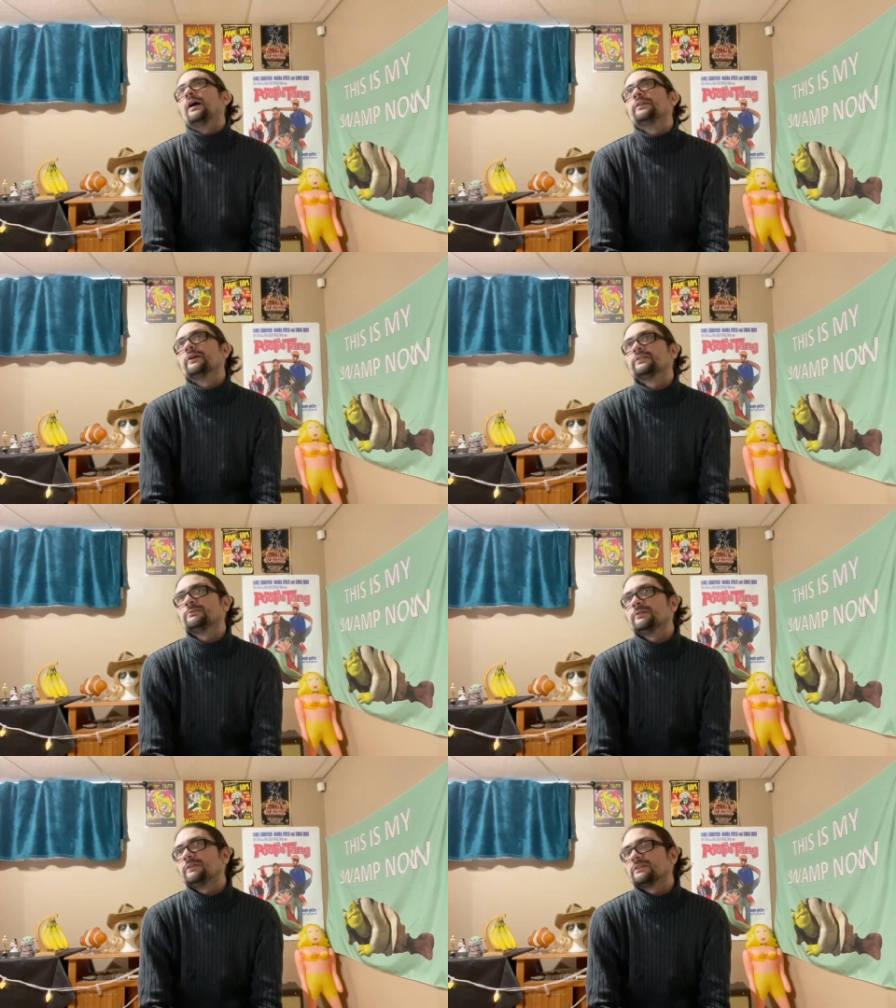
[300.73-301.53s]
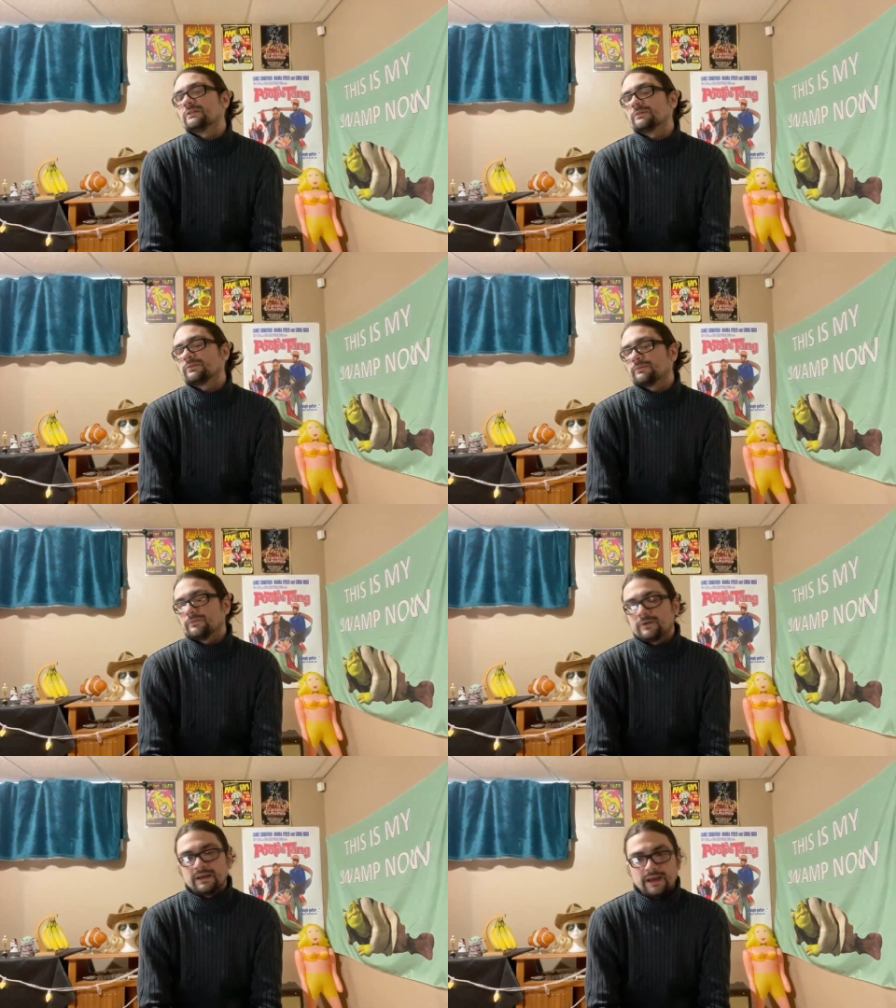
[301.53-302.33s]
Those movies are
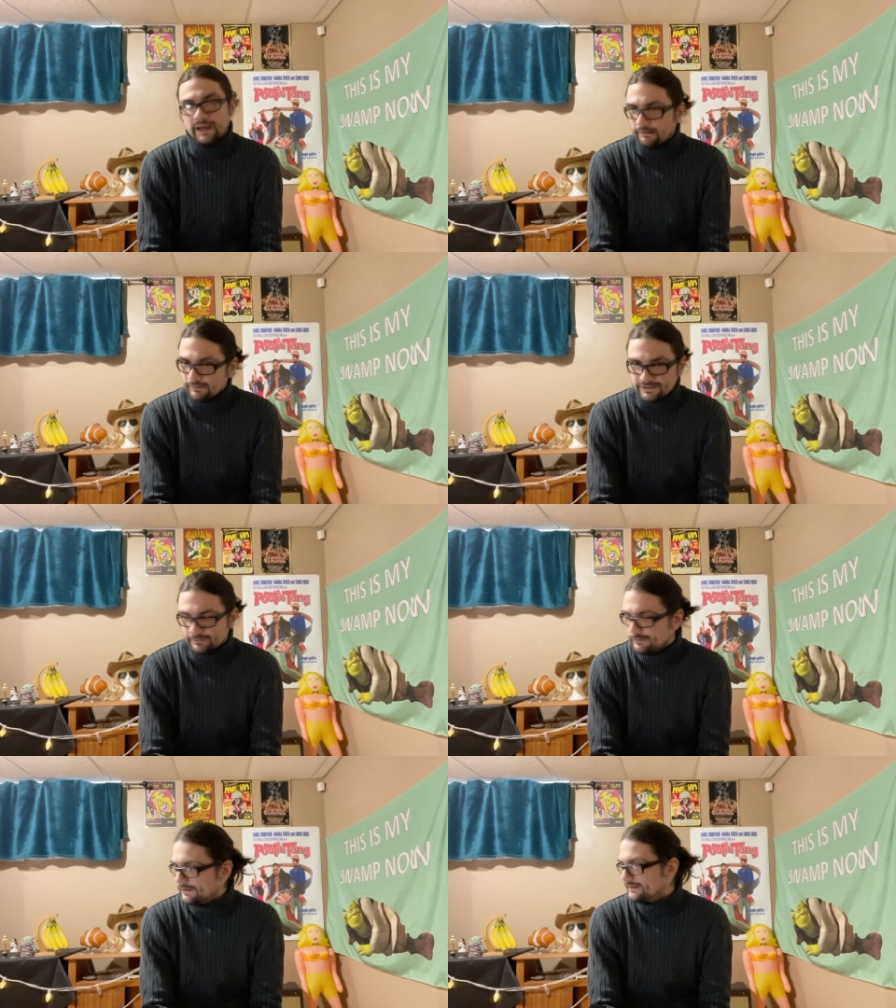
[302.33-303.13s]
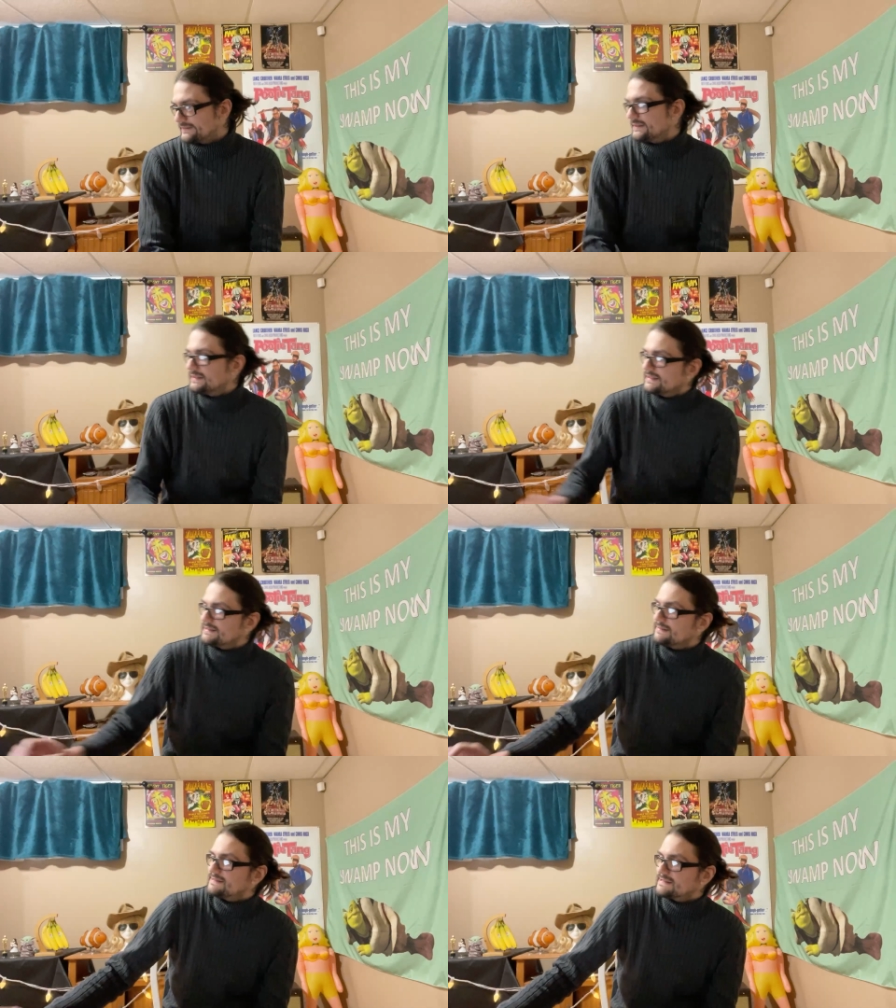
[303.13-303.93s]
inherently worse than this, I would